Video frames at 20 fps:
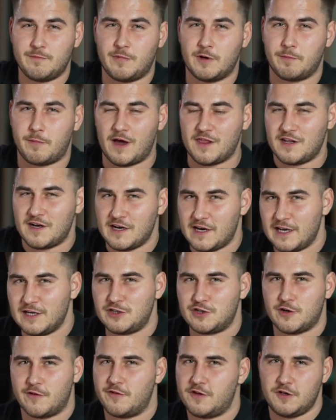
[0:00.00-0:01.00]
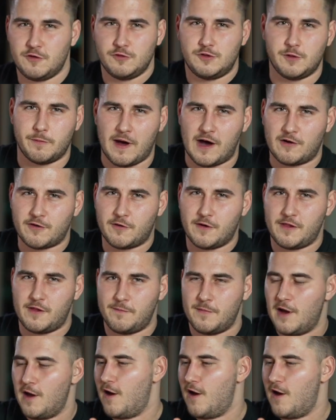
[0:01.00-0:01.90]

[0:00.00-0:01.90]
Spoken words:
but by the nature of the YouTube algorithm,